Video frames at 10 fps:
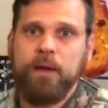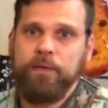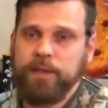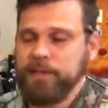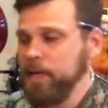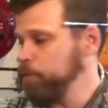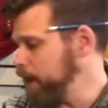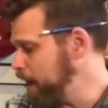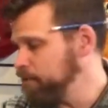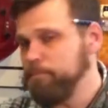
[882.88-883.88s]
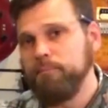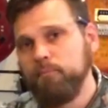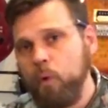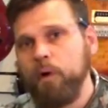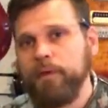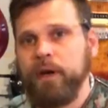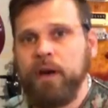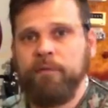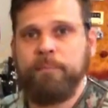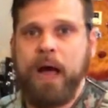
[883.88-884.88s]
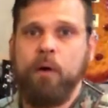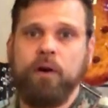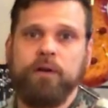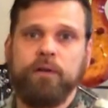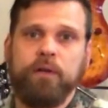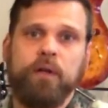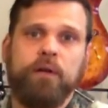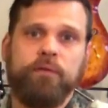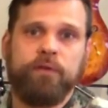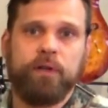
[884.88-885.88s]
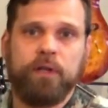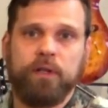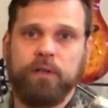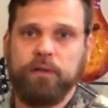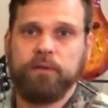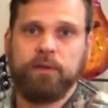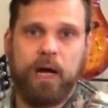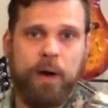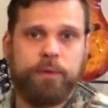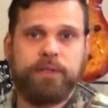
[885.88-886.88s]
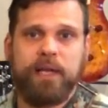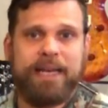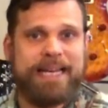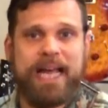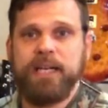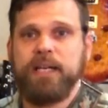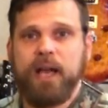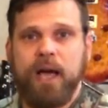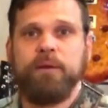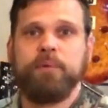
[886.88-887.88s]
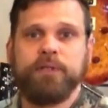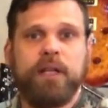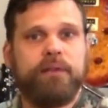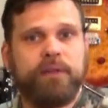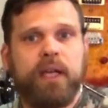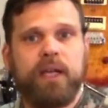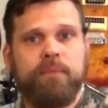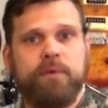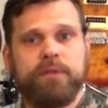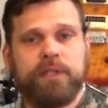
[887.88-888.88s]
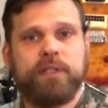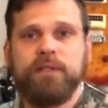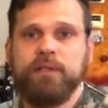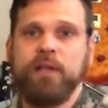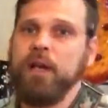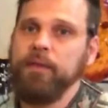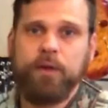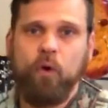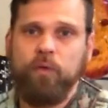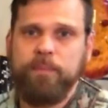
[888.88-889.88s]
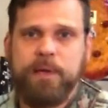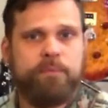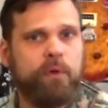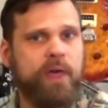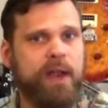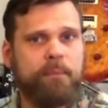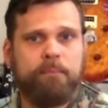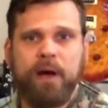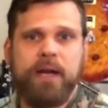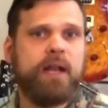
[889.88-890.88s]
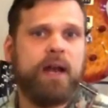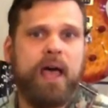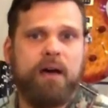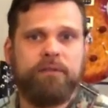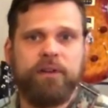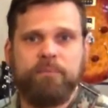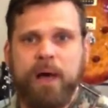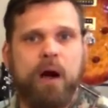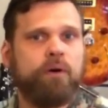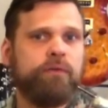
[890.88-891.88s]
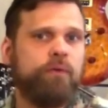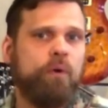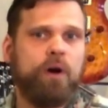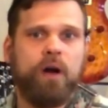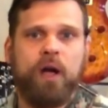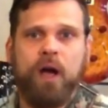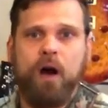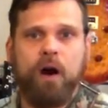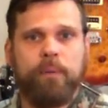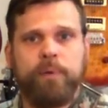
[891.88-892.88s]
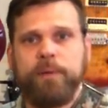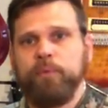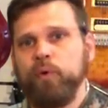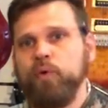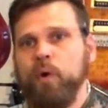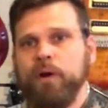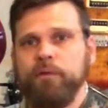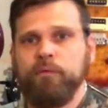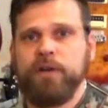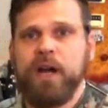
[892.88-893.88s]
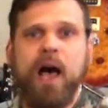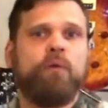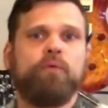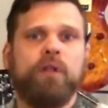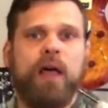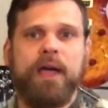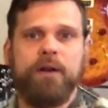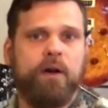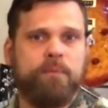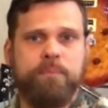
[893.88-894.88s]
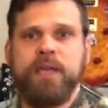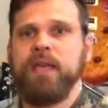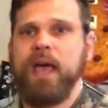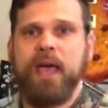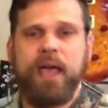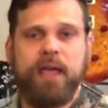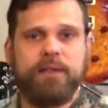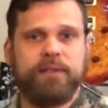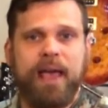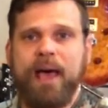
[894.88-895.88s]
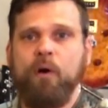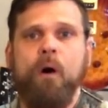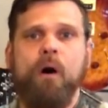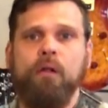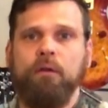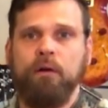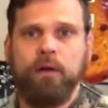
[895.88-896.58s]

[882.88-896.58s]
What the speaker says: This thing would have more than enough power for, I would say, 99% of gigging musicians. The only people that it might not have enough power for are people who are not reliant on PAs at all.